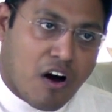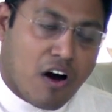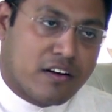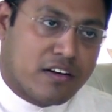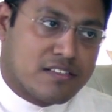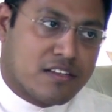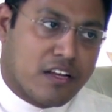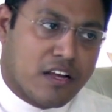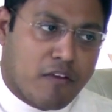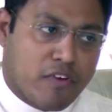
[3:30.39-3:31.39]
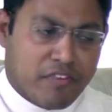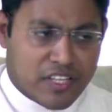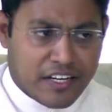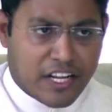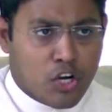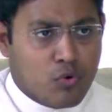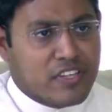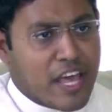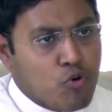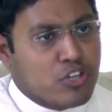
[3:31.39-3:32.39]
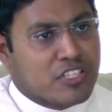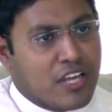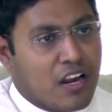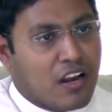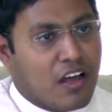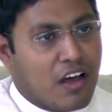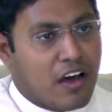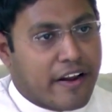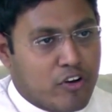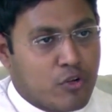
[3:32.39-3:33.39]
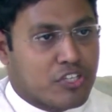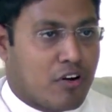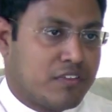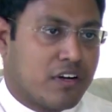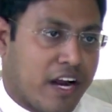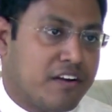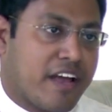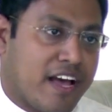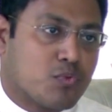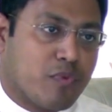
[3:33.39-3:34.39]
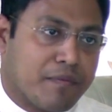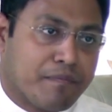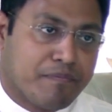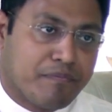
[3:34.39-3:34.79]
or whether it includes the emotional revolution of the country as well?